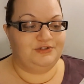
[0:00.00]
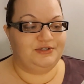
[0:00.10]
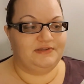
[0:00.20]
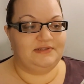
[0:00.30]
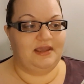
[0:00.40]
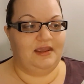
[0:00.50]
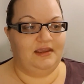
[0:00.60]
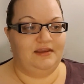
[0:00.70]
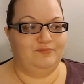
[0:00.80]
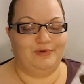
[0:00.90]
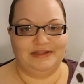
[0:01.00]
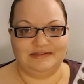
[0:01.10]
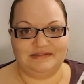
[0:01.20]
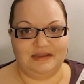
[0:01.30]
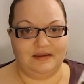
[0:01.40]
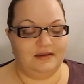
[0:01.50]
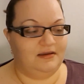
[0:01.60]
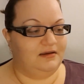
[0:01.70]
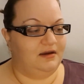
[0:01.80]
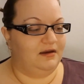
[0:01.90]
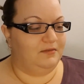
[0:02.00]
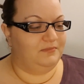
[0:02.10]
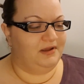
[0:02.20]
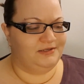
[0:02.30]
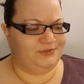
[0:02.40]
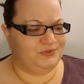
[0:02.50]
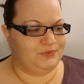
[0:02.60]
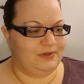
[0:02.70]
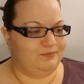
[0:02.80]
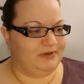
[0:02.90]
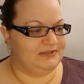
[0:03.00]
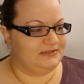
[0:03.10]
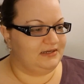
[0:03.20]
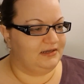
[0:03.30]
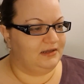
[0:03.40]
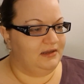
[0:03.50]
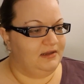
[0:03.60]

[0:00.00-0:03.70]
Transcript: just a breadstick, not too sweet breadstick,